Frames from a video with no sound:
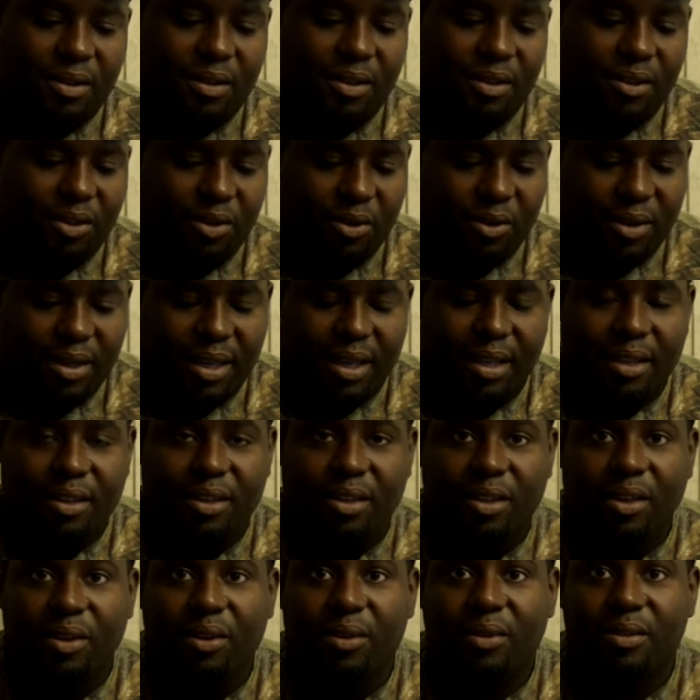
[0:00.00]
You can
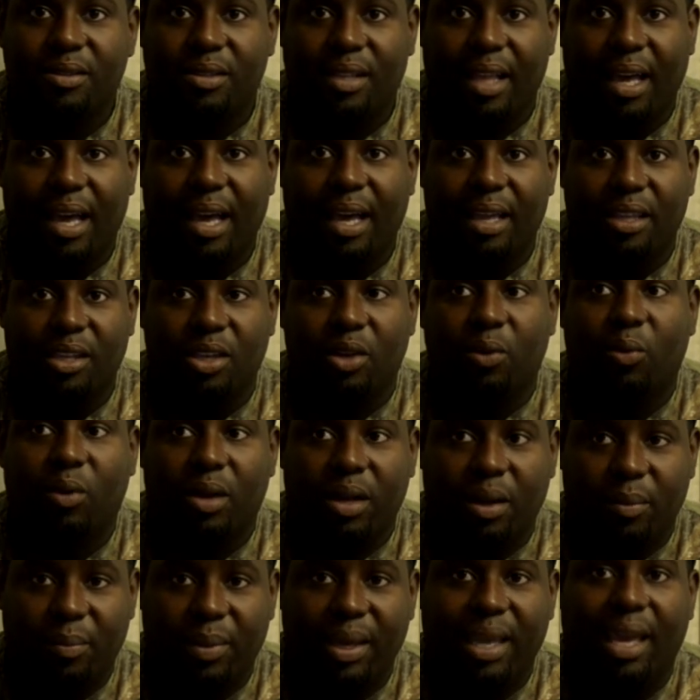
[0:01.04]
use that. You want
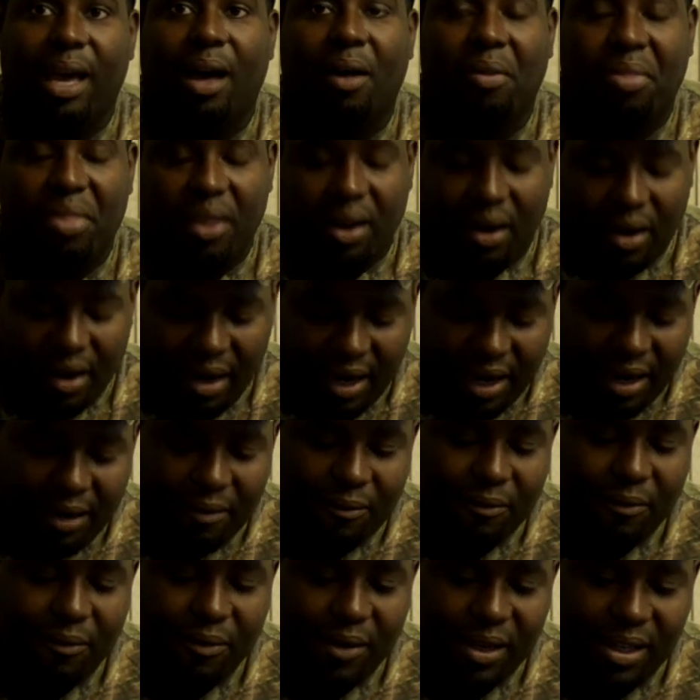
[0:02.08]
to be out there
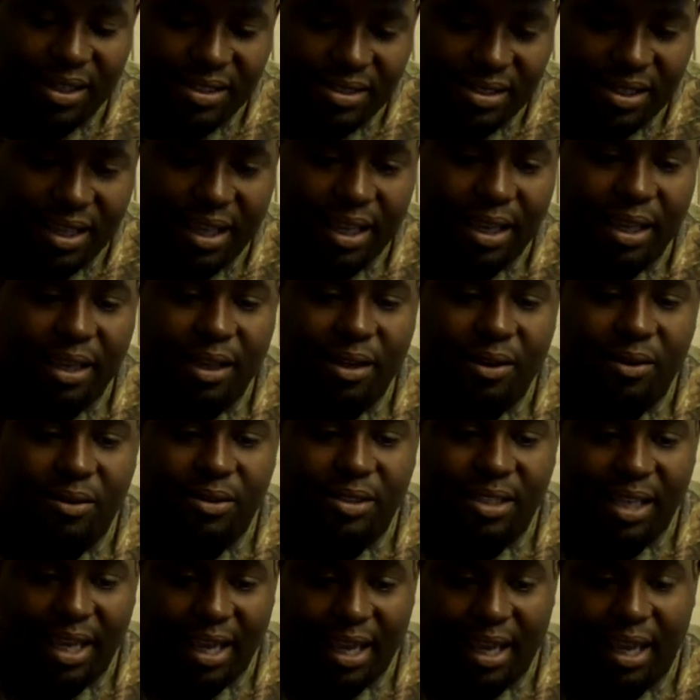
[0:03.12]
every single
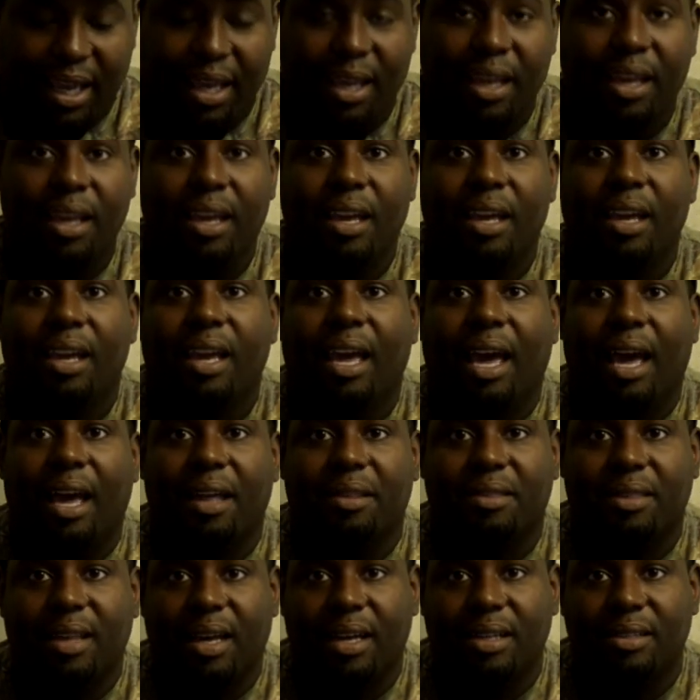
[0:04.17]
day
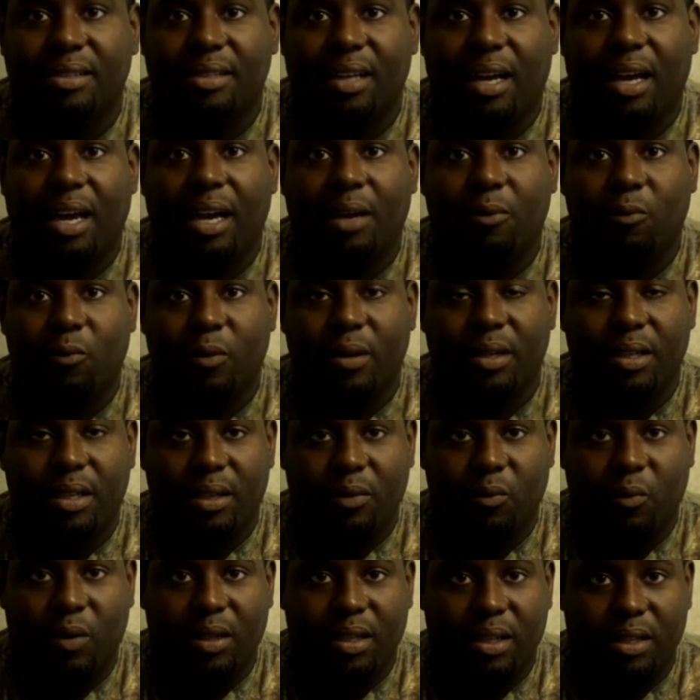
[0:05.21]
at that time
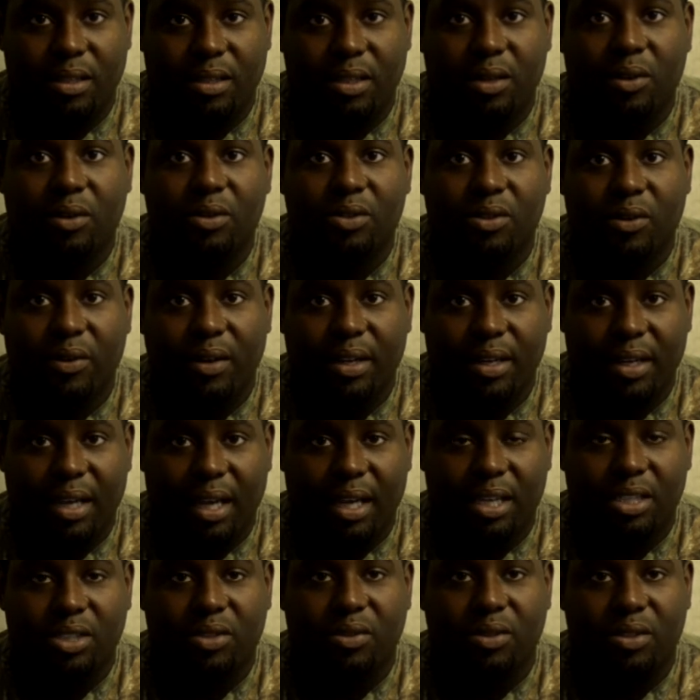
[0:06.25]
when the does are in
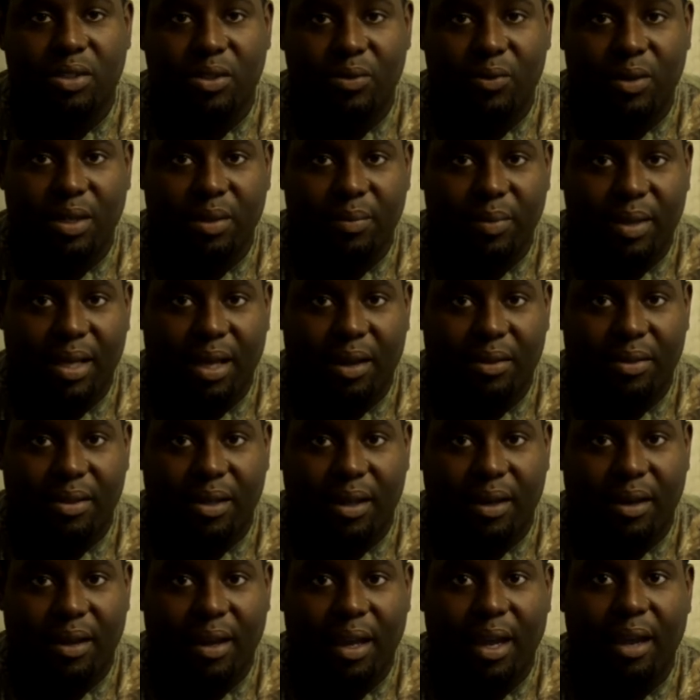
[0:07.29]
estrus. You want to be out
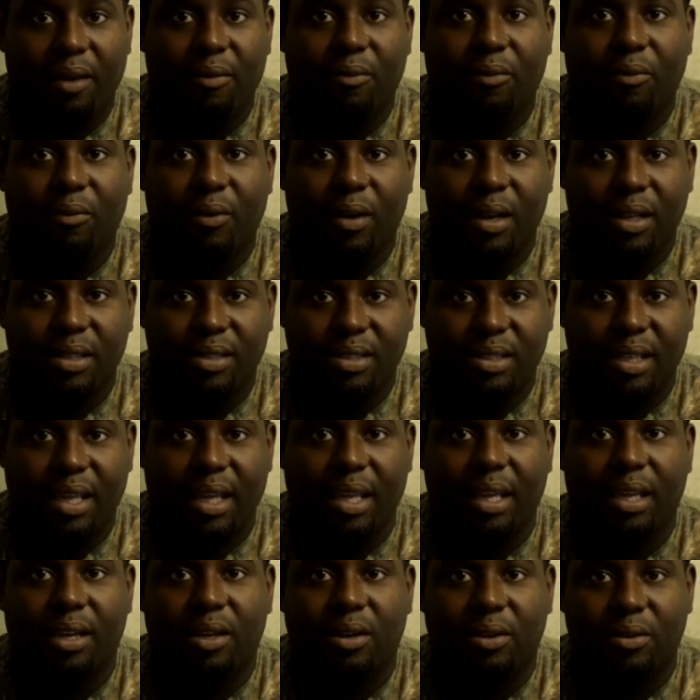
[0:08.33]
there every
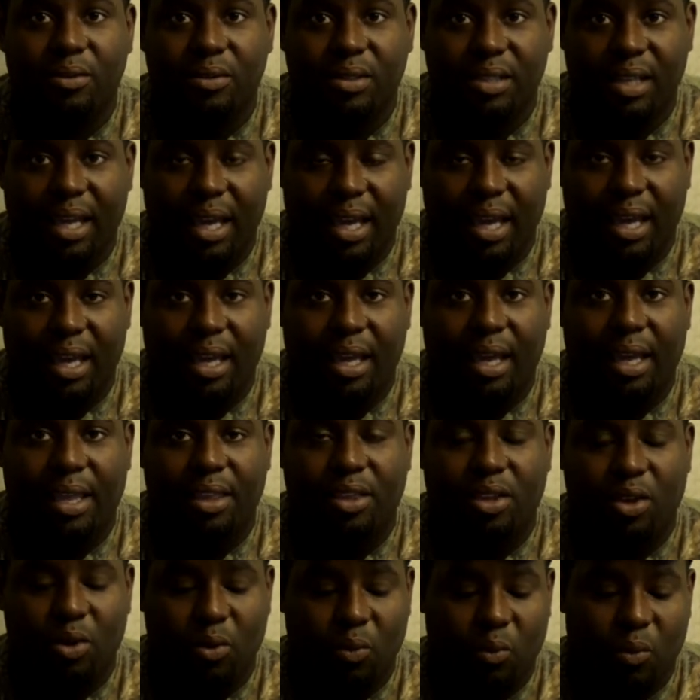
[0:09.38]
single day,
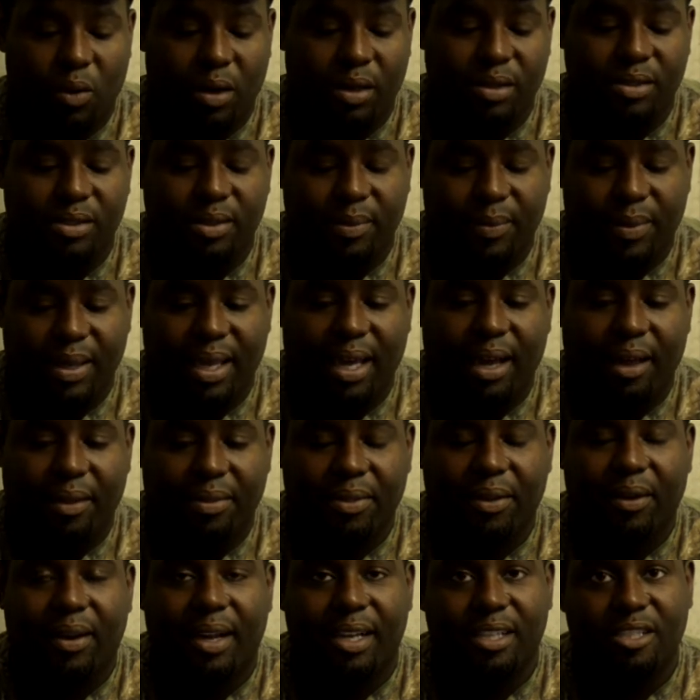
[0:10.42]
and you want to be out
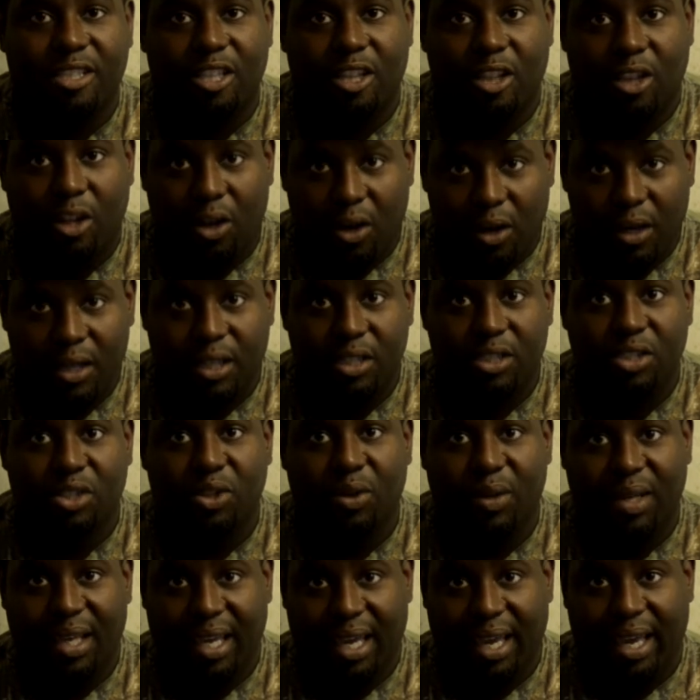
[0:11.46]
there as long as
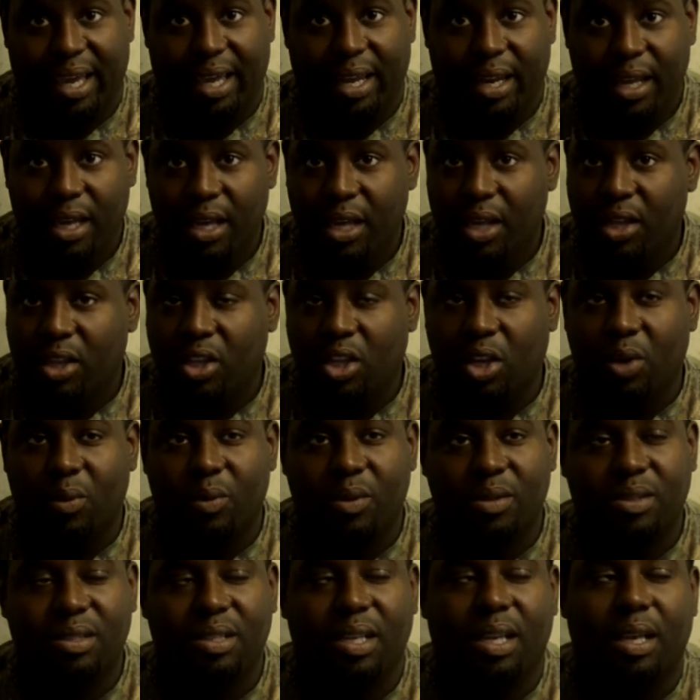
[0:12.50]
you can. You
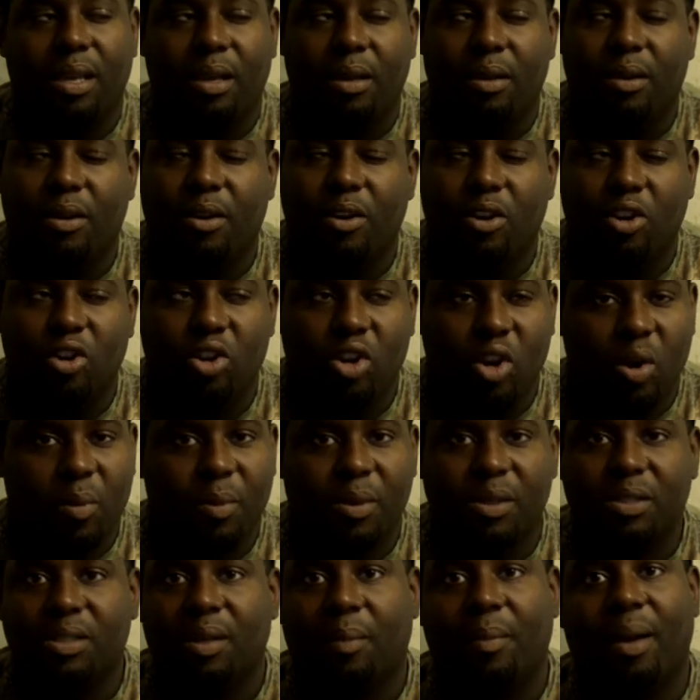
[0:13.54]
will see
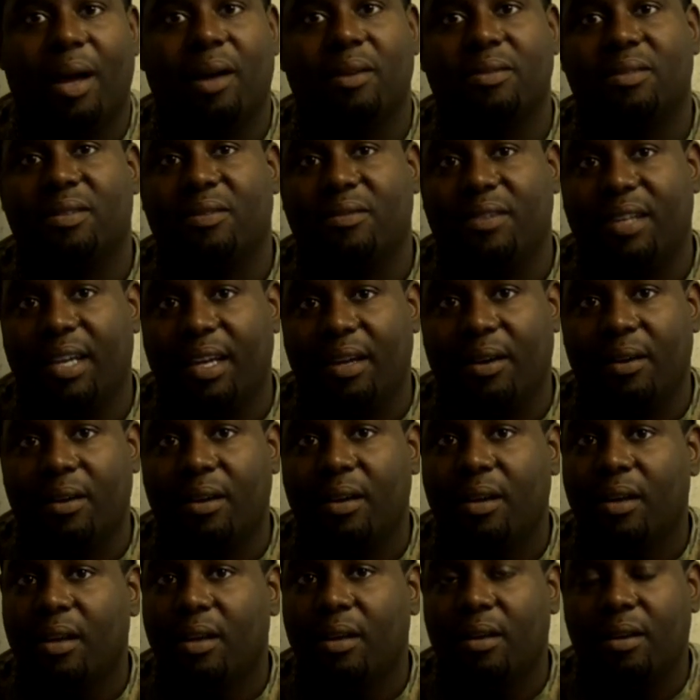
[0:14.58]
numerous amounts of deer,
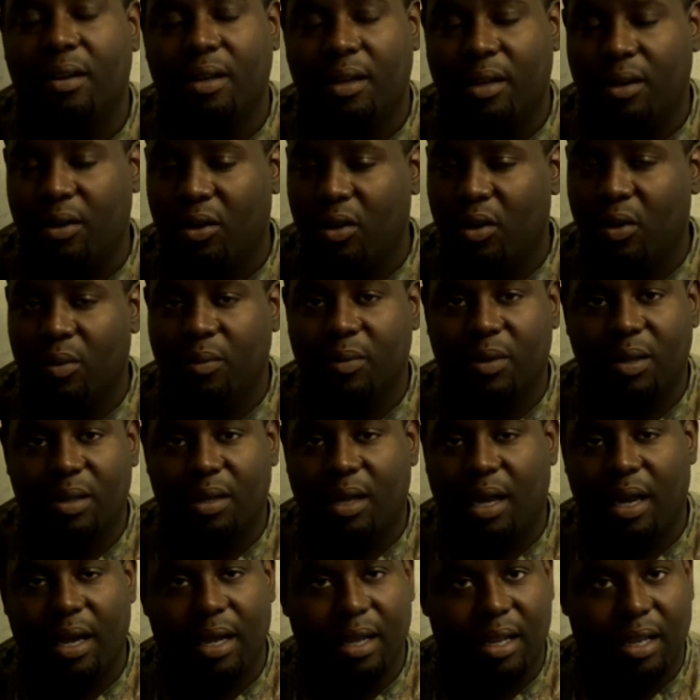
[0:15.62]

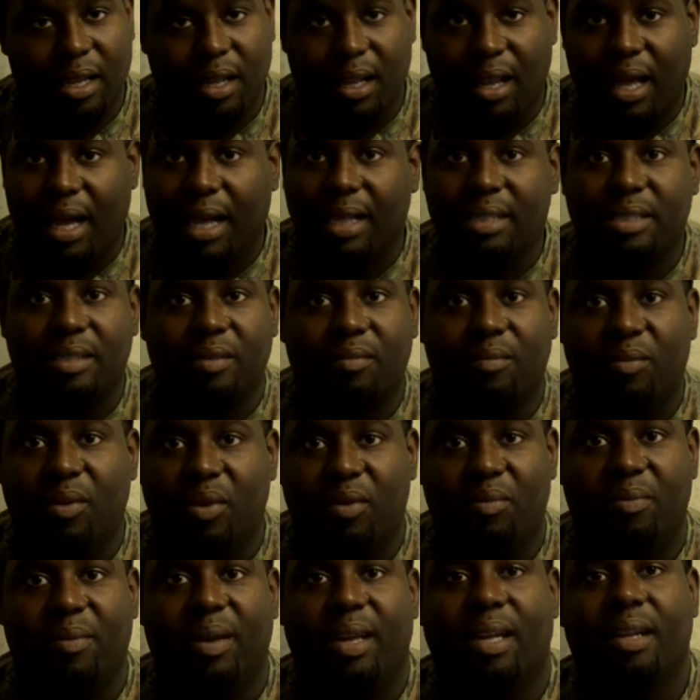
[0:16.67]
lots of
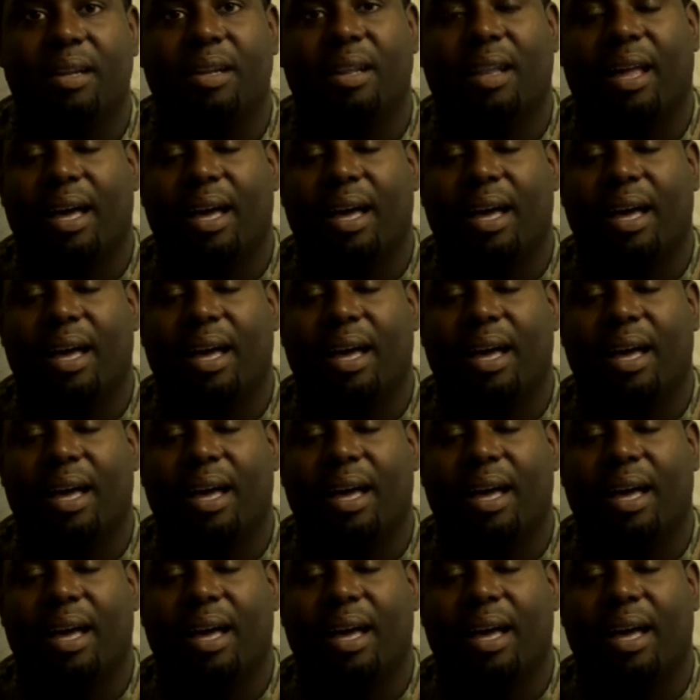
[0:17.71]
movement,